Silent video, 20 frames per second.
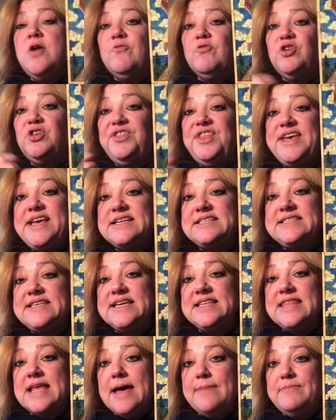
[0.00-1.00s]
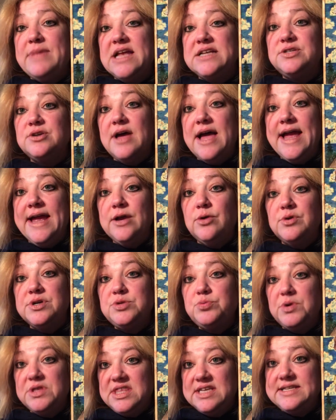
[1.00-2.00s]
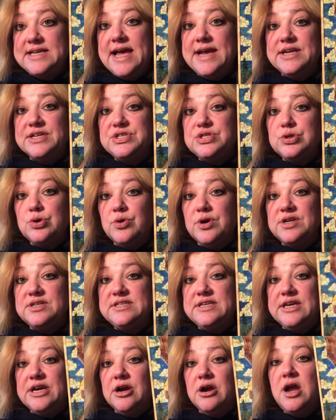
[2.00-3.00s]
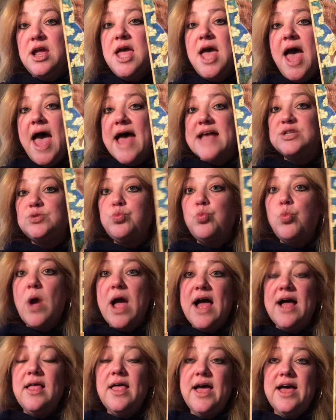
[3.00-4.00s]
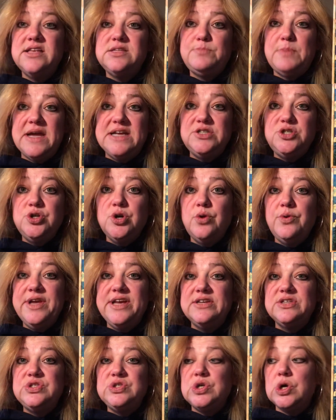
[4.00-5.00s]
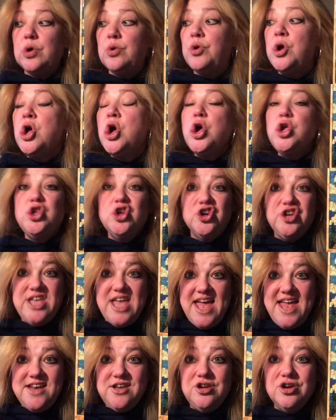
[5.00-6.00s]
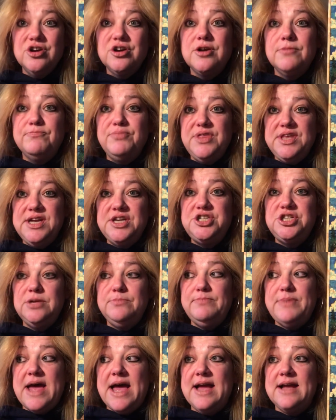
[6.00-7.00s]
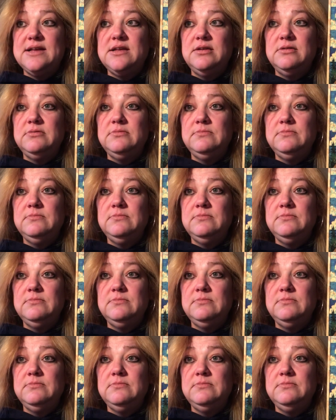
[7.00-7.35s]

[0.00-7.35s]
Releasing that mental anguish with the Ten of Swords here, as well as by doing so, you're getting your completion back.